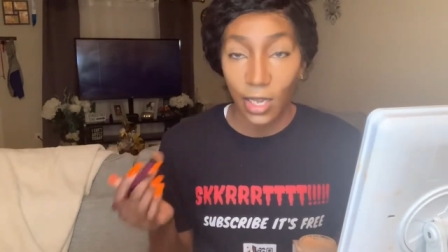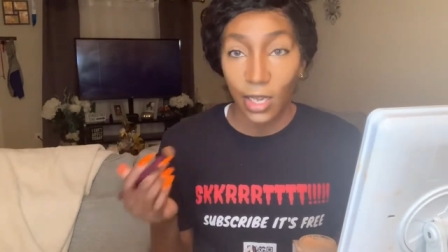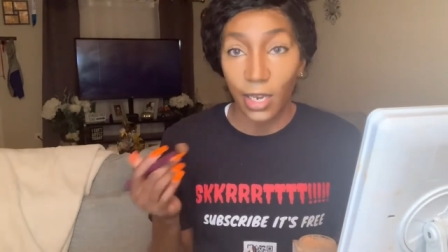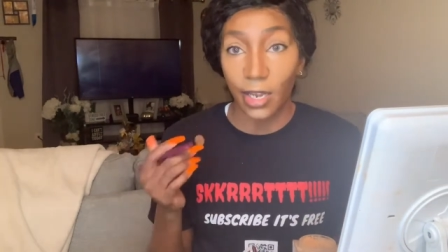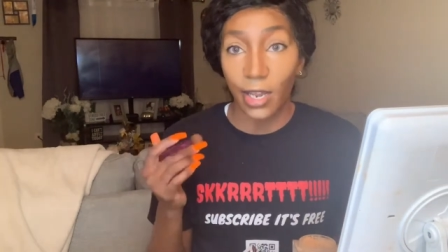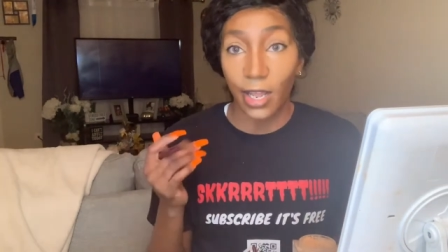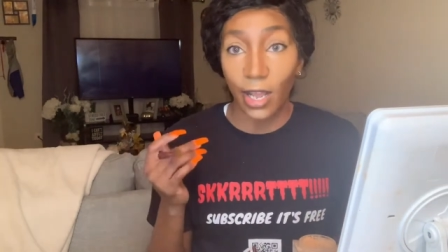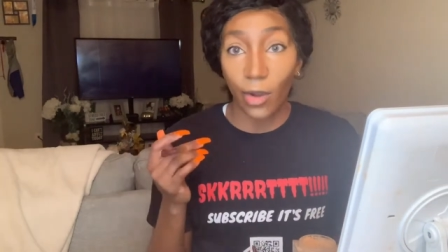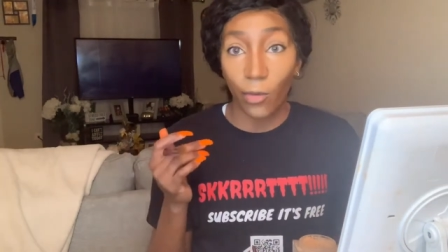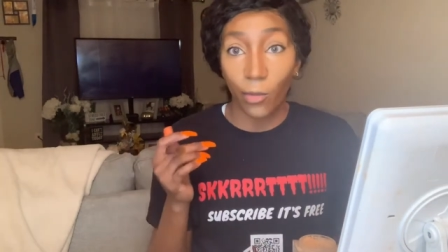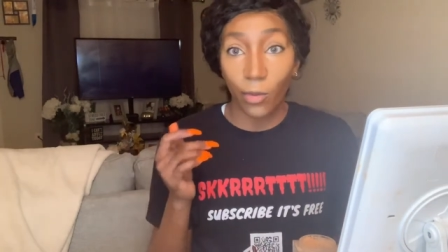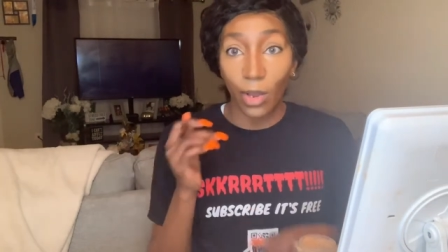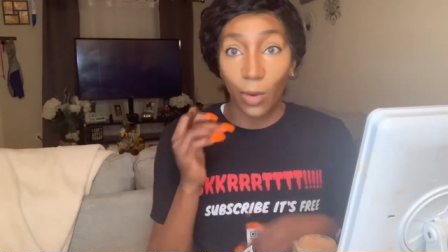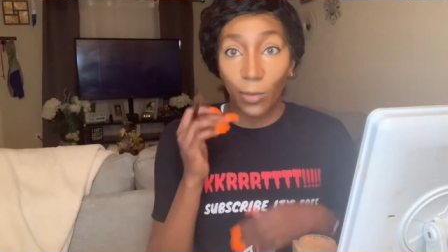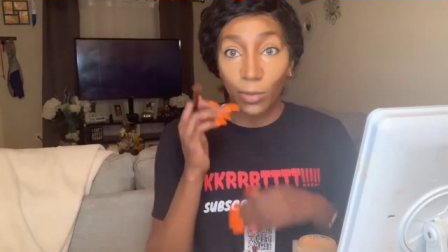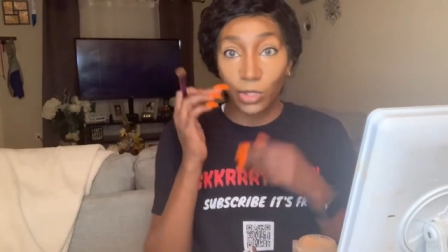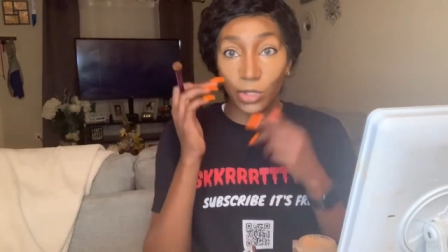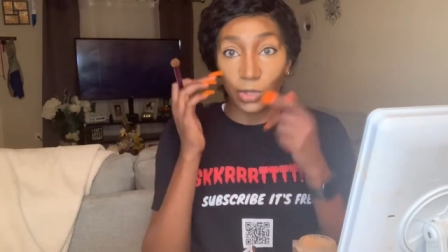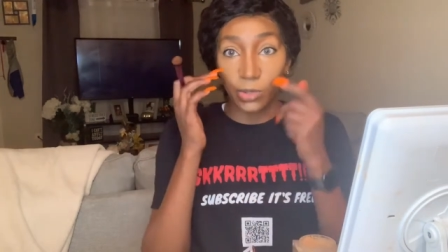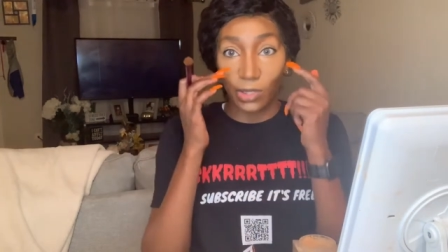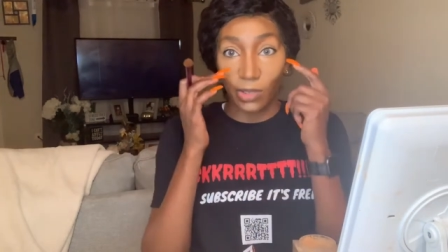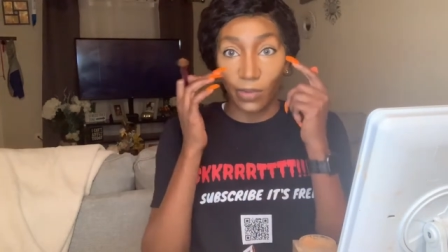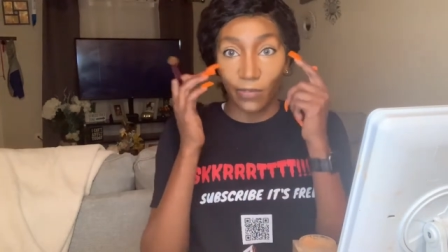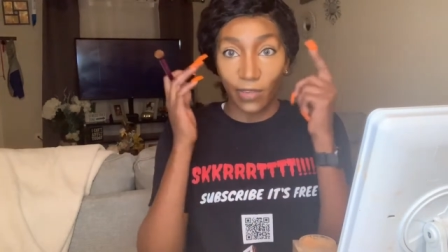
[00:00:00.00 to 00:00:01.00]
Now, when I was
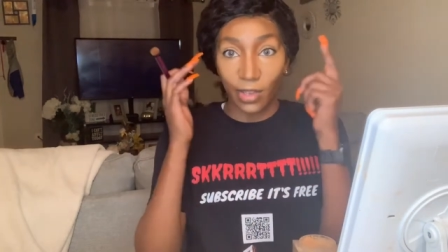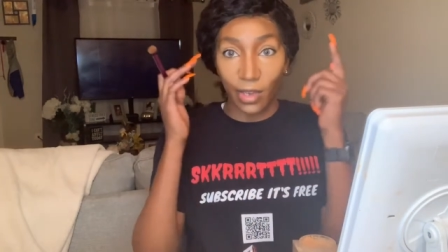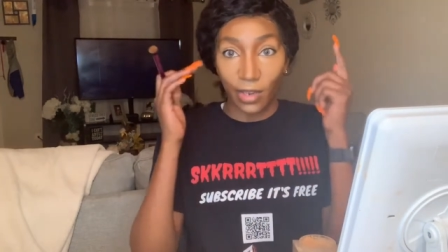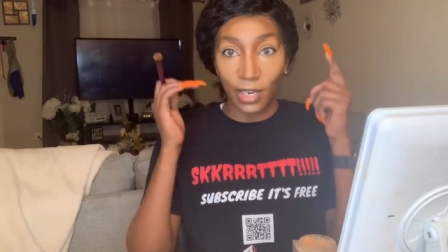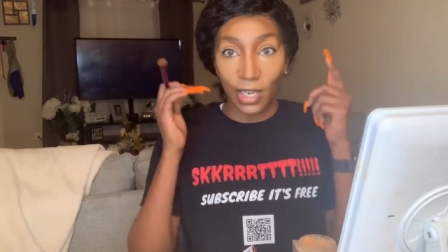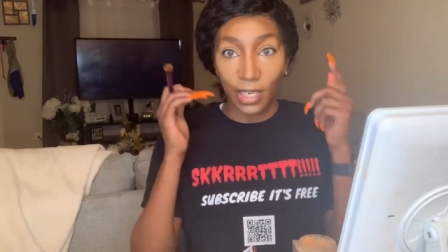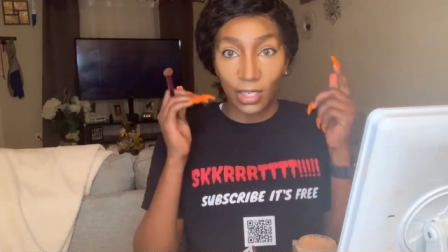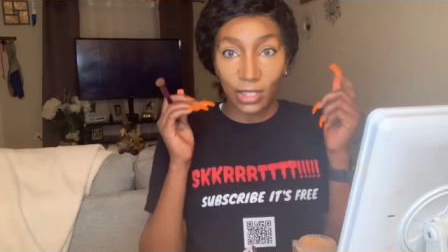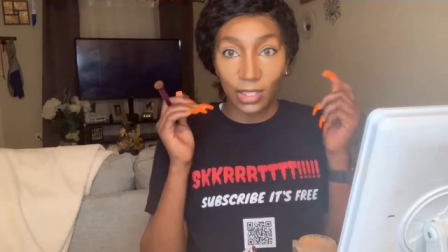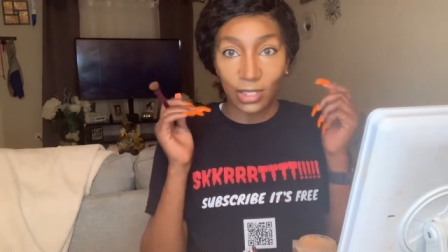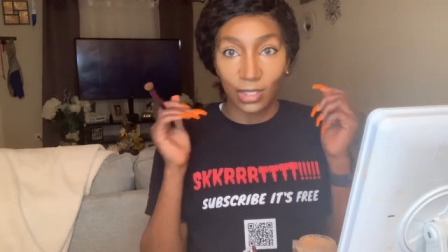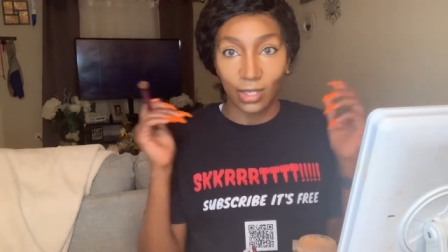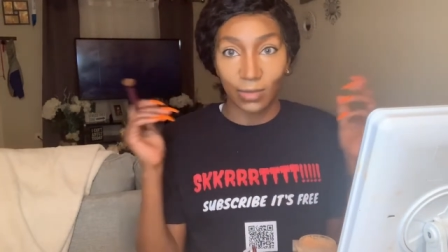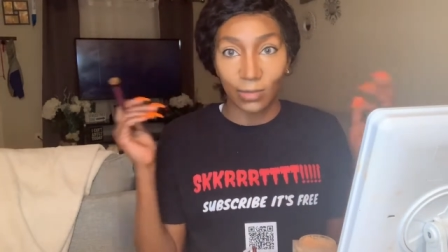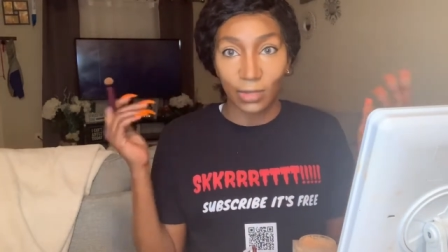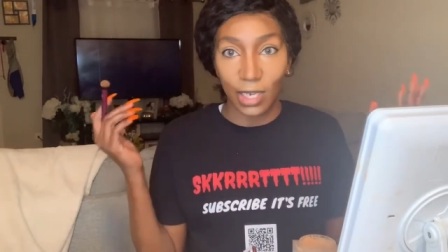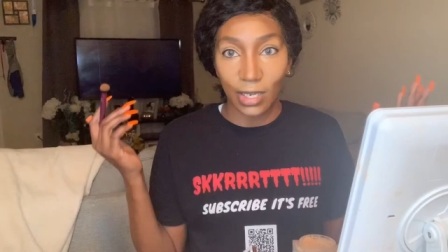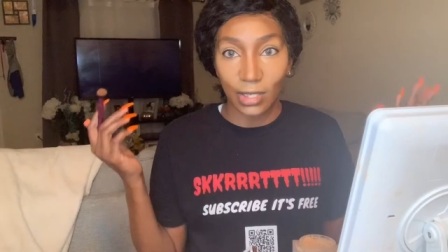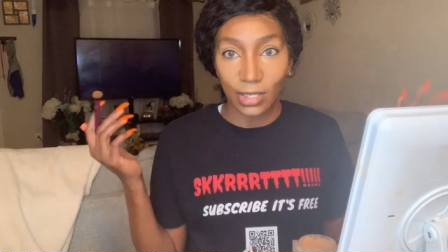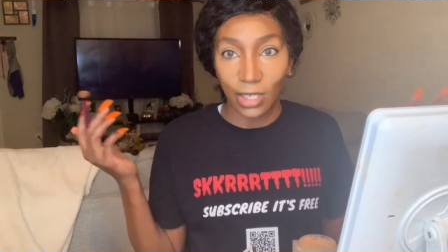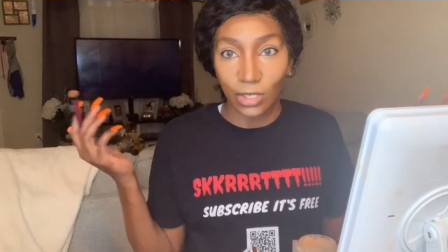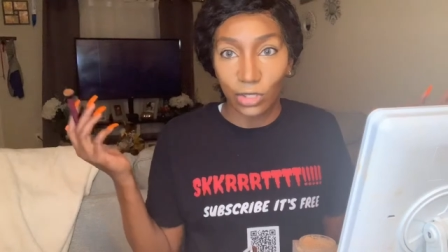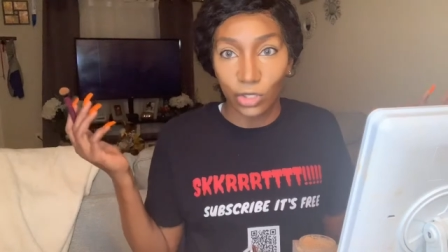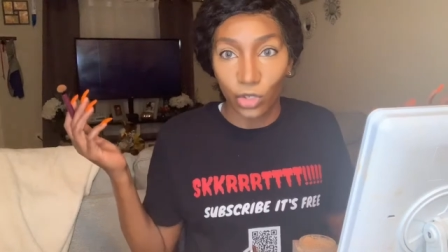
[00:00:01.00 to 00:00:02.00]
using foundation,
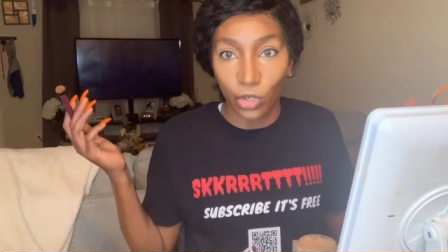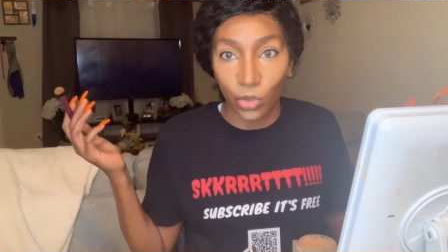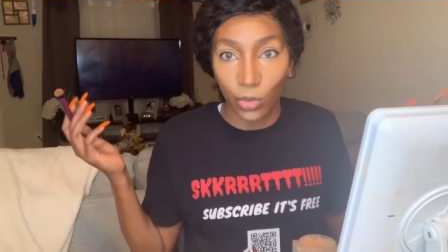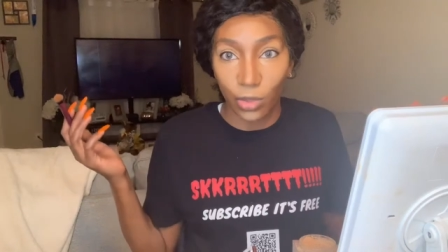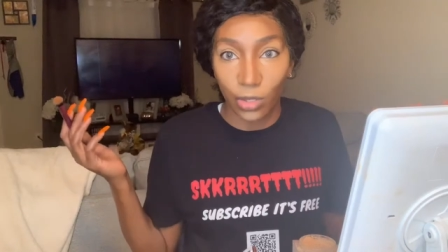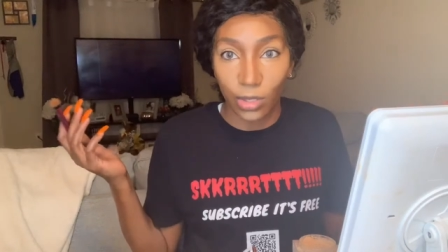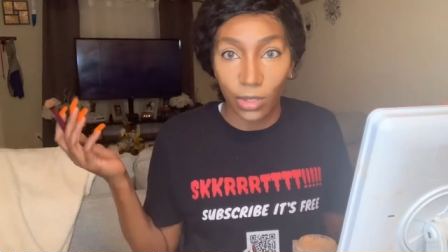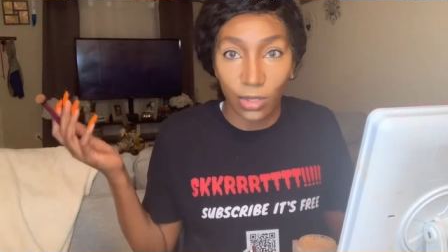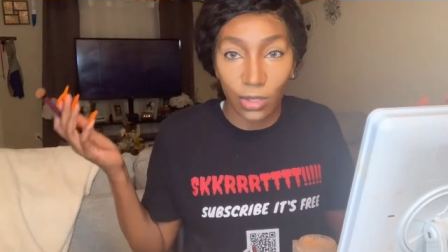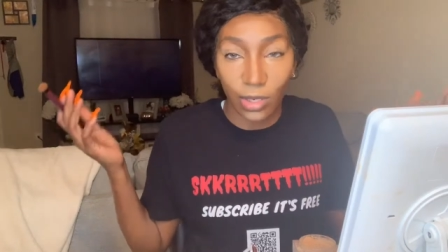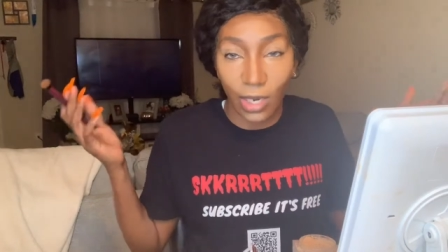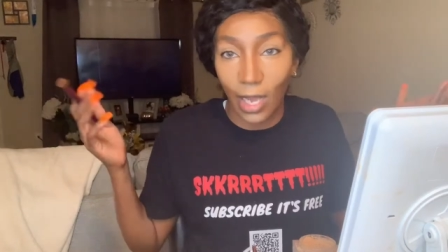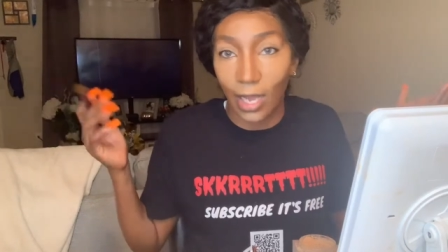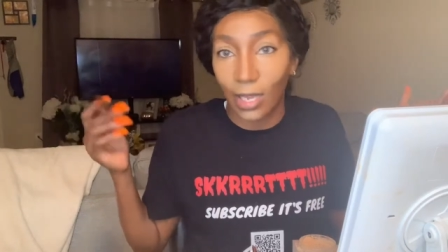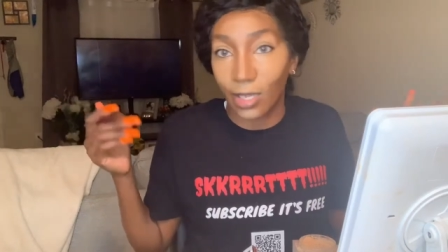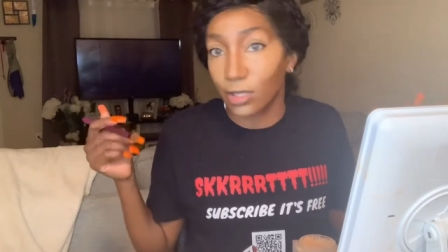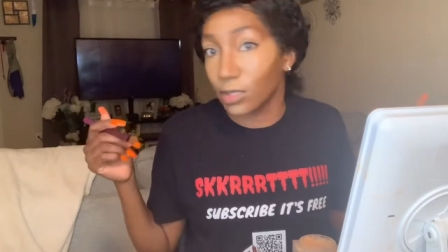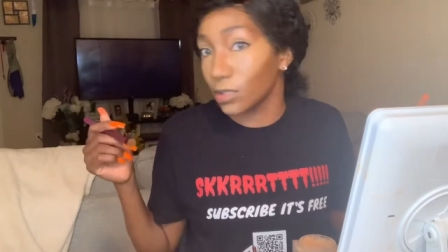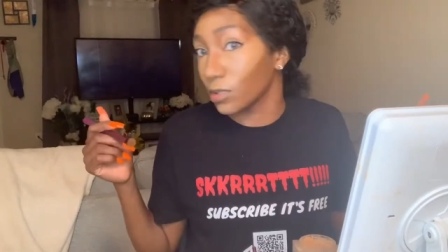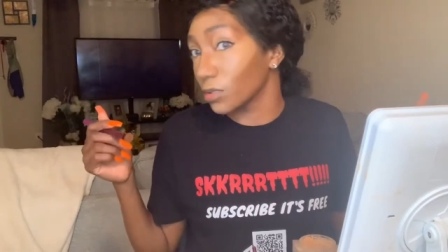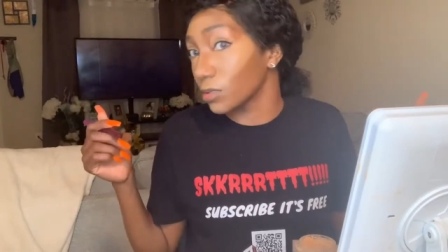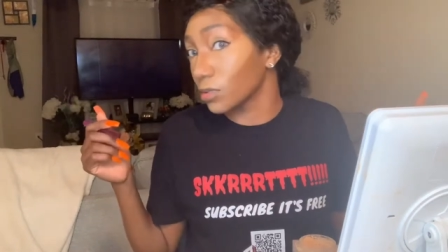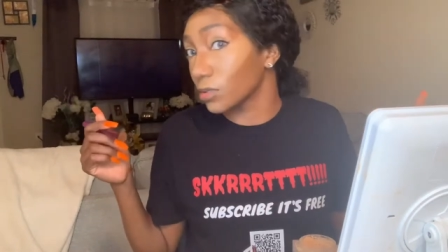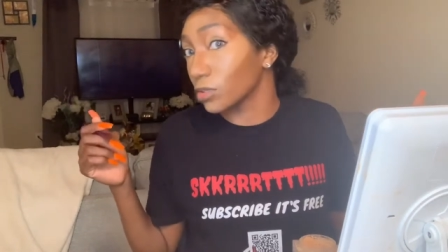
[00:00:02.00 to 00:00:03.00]
sometimes I used to do it like
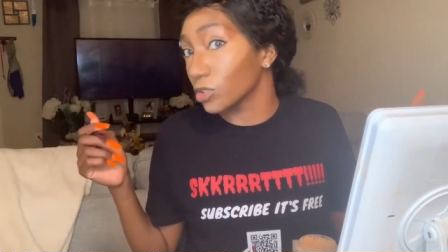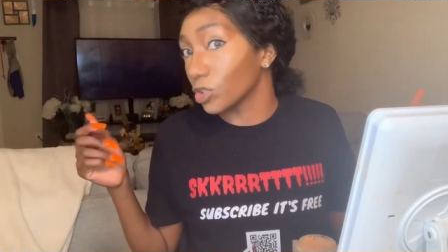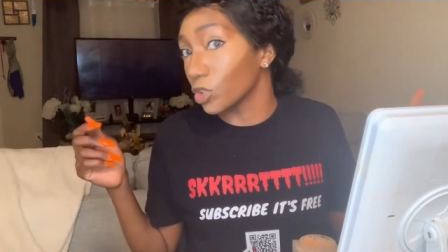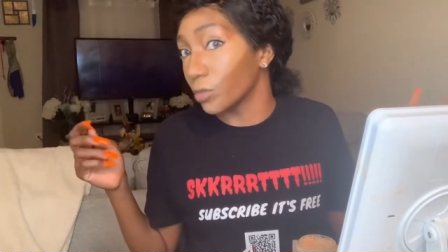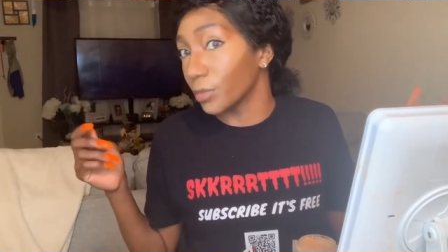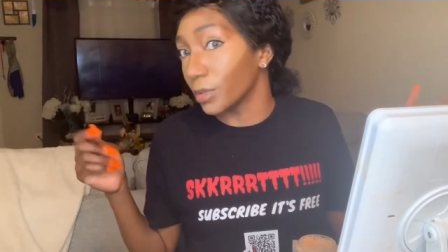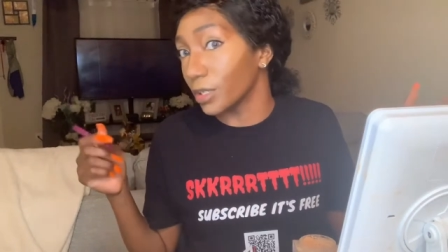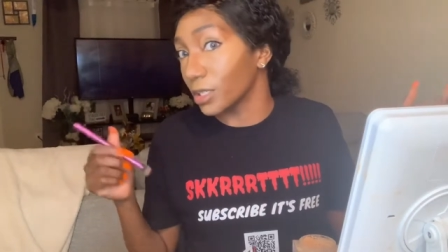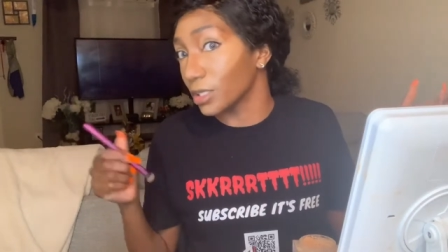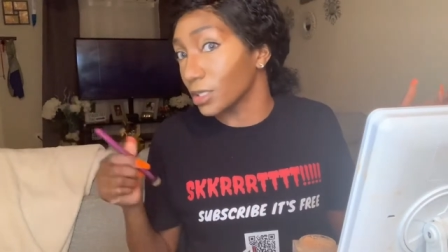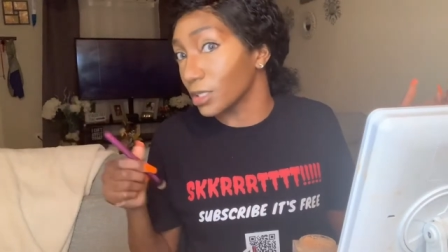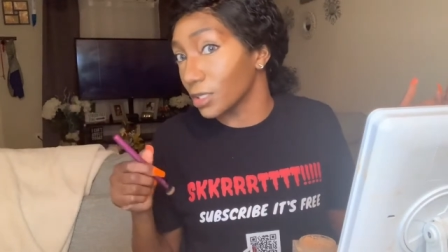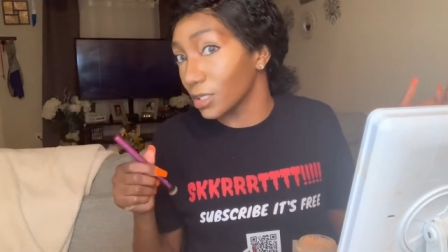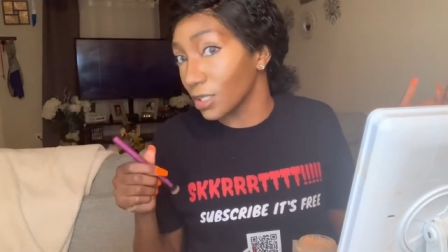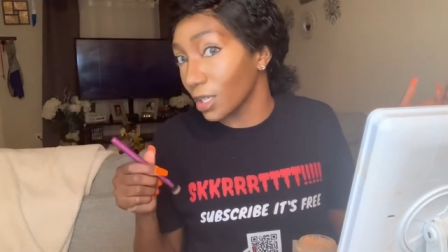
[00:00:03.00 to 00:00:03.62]
too much.